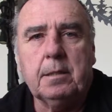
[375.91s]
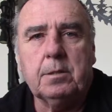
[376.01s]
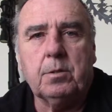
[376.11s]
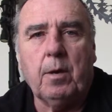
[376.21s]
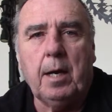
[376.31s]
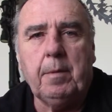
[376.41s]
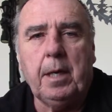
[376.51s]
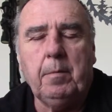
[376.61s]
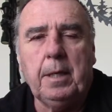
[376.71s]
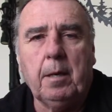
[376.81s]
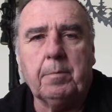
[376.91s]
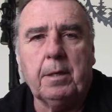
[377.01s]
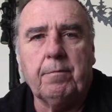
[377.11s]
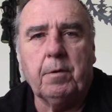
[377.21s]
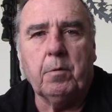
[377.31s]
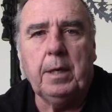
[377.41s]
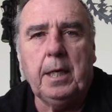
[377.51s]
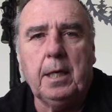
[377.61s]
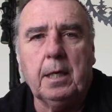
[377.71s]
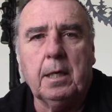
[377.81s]
So I may be up there for a
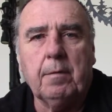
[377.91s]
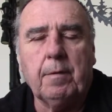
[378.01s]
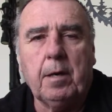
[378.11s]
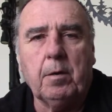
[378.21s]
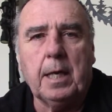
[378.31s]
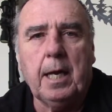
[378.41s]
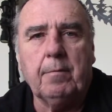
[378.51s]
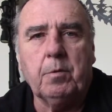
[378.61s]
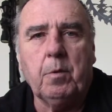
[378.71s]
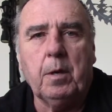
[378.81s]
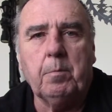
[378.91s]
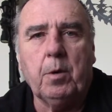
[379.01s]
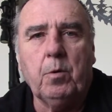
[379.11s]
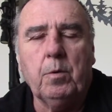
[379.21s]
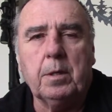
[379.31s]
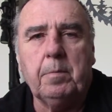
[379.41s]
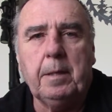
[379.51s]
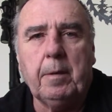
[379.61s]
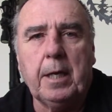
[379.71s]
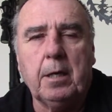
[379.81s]
week, and if I only have the one bow with me,
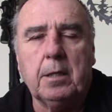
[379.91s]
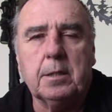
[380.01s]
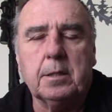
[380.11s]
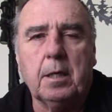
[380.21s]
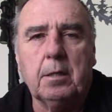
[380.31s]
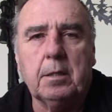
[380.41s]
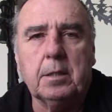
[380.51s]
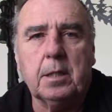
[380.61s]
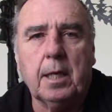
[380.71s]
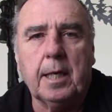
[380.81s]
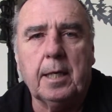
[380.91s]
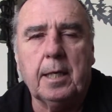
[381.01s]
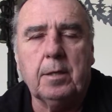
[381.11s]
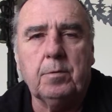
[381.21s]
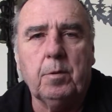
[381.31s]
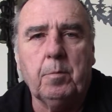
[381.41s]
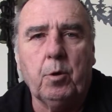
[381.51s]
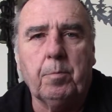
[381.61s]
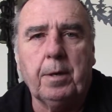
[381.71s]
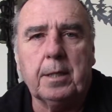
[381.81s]
my hunt is done until I can get to a
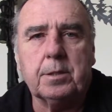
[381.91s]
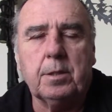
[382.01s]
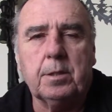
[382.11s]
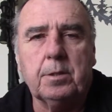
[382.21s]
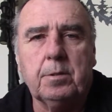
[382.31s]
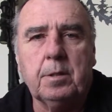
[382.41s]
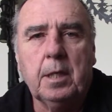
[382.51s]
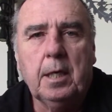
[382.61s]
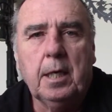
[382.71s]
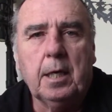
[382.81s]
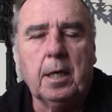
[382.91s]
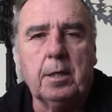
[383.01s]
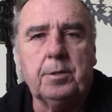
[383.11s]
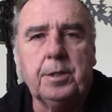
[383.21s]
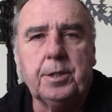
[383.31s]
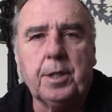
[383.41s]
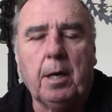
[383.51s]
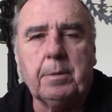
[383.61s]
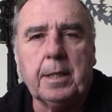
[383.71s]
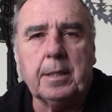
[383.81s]
bow press or to an archery
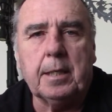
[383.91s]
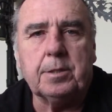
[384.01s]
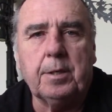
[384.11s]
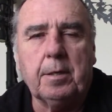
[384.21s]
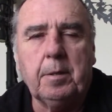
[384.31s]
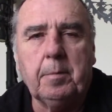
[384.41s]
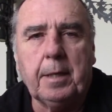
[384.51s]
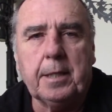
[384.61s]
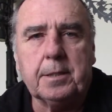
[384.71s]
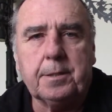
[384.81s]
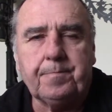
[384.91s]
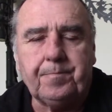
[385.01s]
shop to get that string replaced.